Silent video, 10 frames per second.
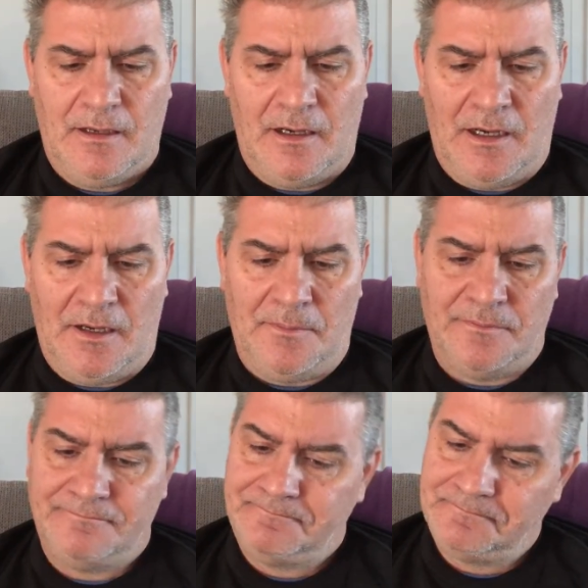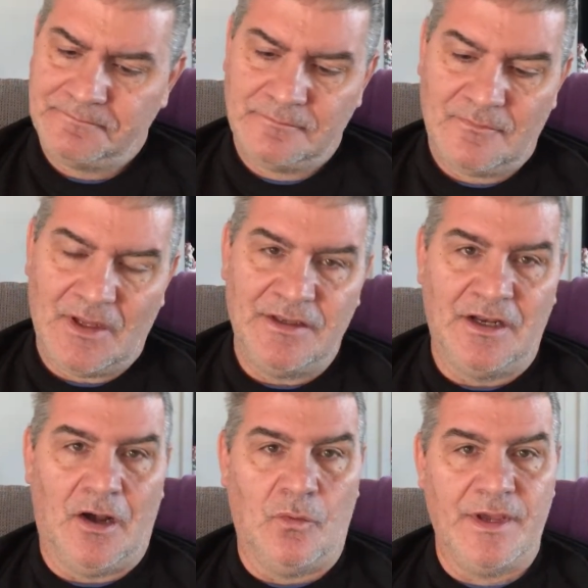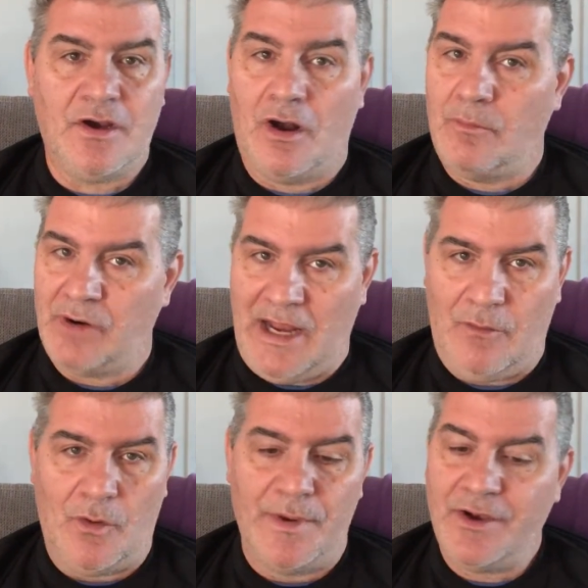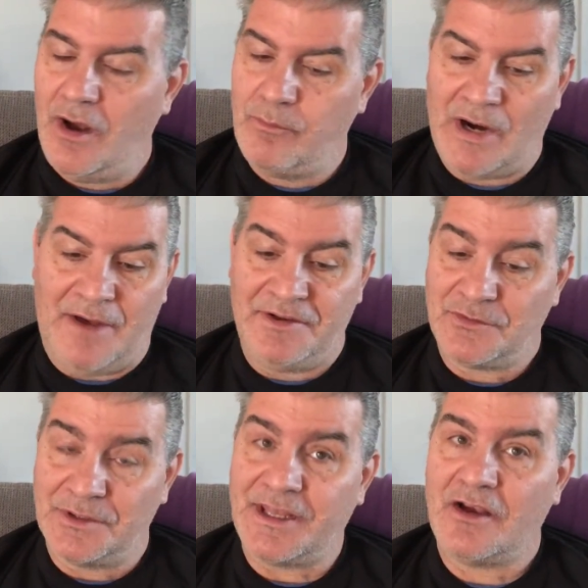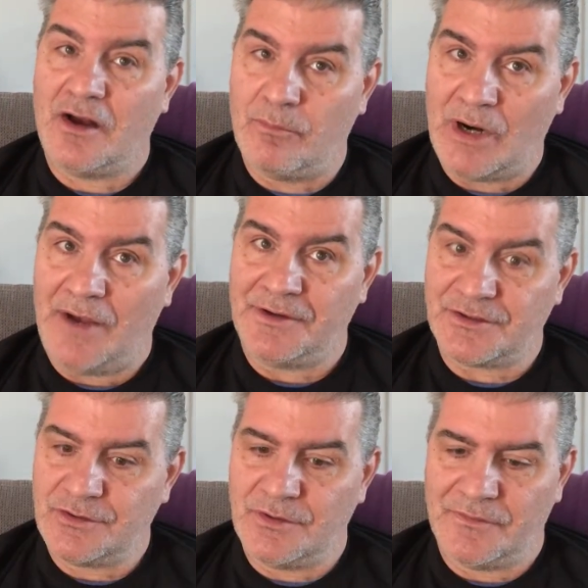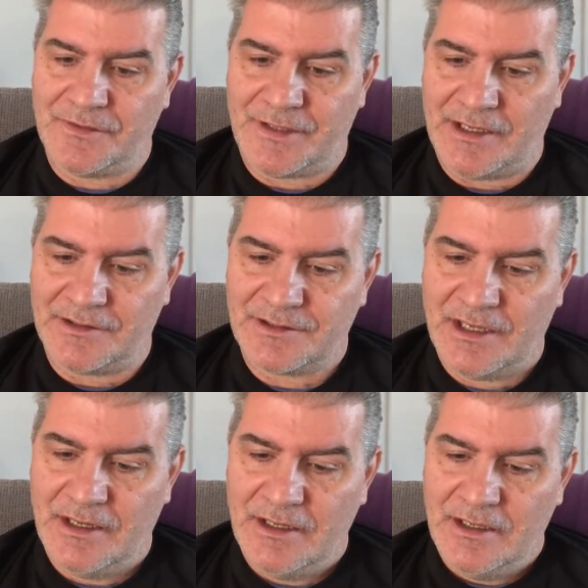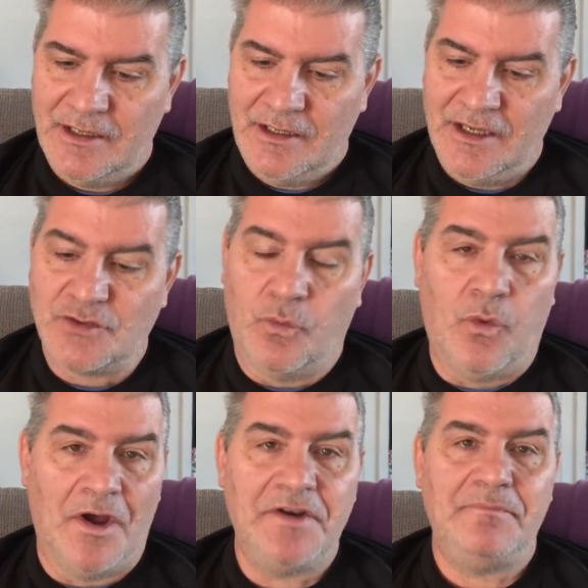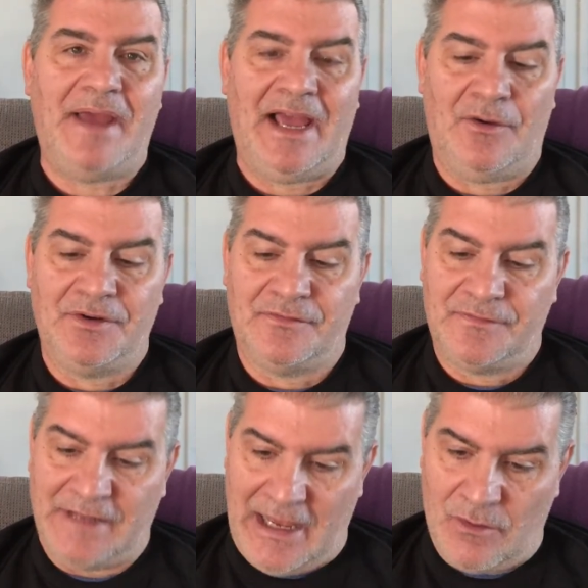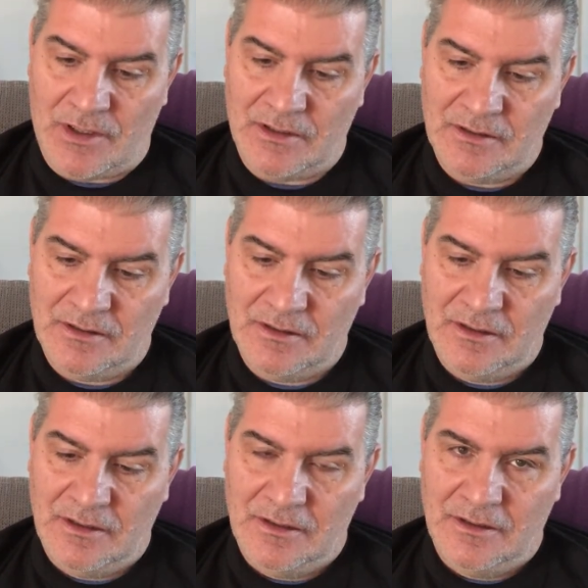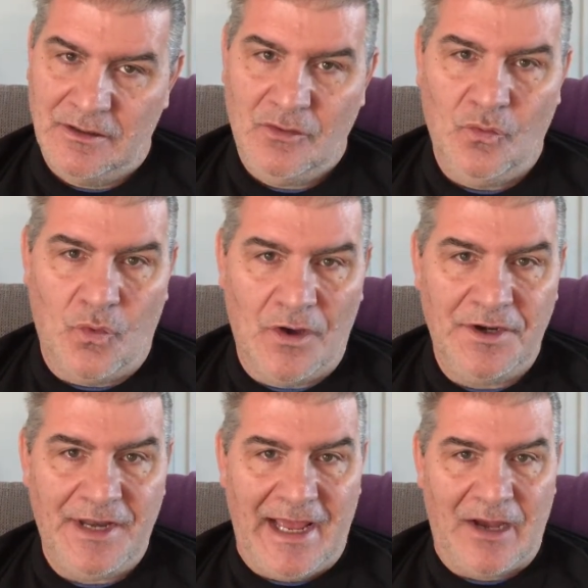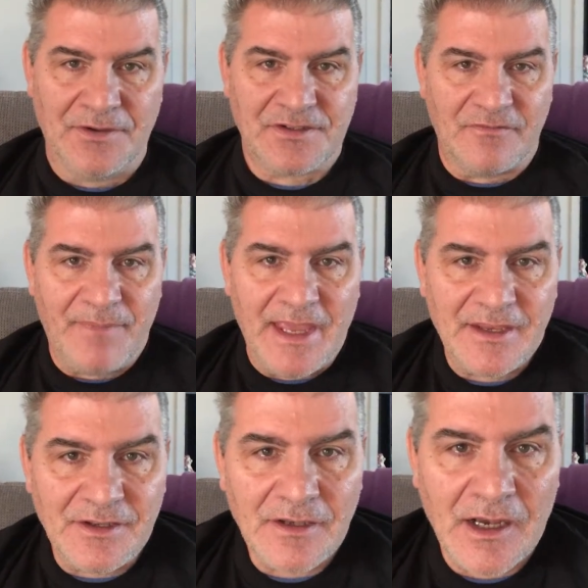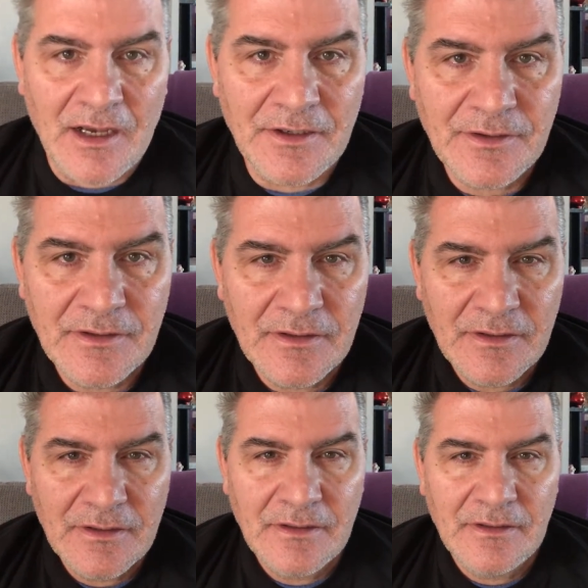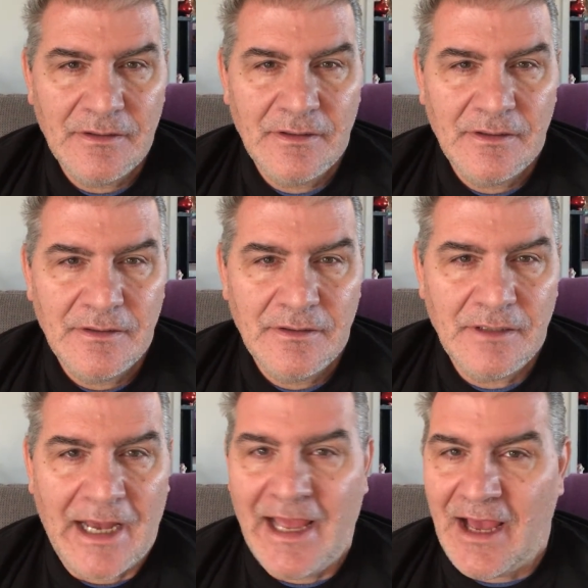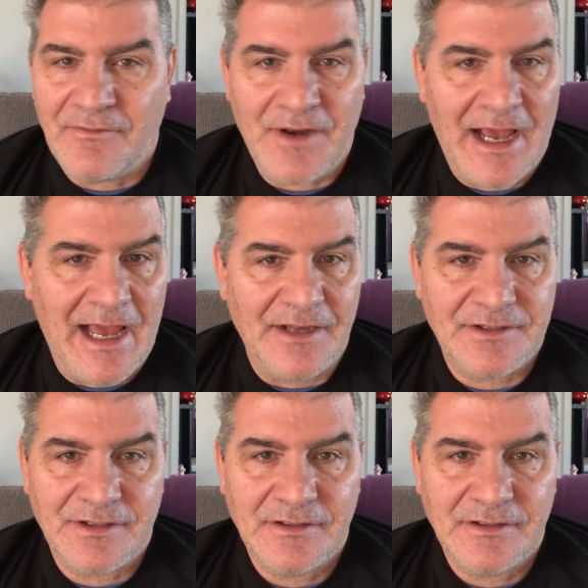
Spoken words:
We call what we call brownies and what they call brownies are two different things. It's 1 pound of flour, 1 ounce of bacon. I have not.